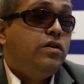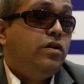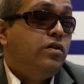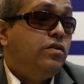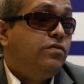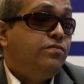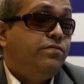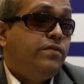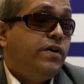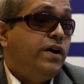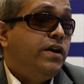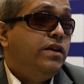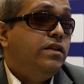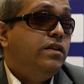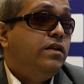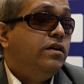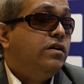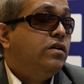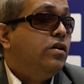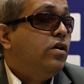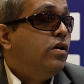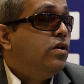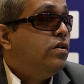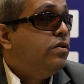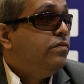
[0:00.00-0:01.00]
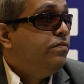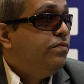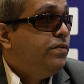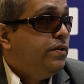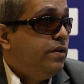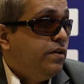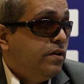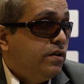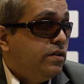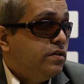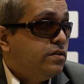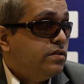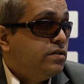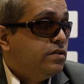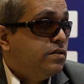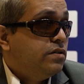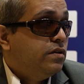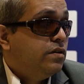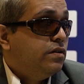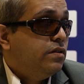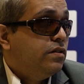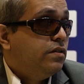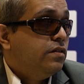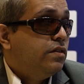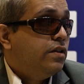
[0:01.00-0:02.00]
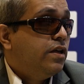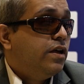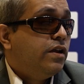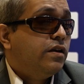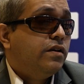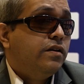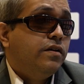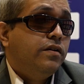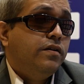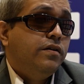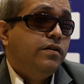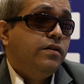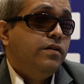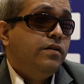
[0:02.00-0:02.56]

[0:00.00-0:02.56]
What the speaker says: or find the confidence that